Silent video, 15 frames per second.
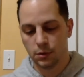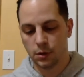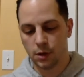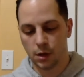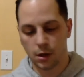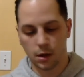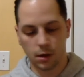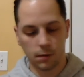
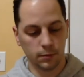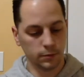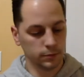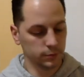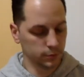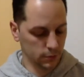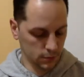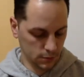I
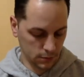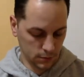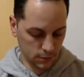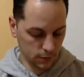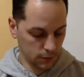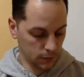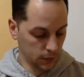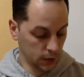
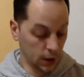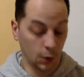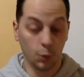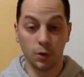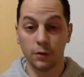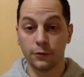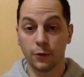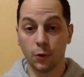
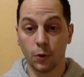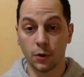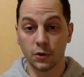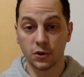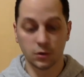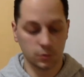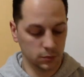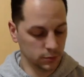will, of
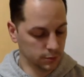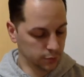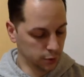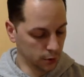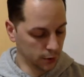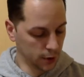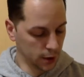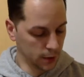course,
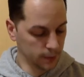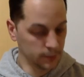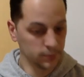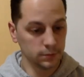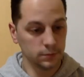put up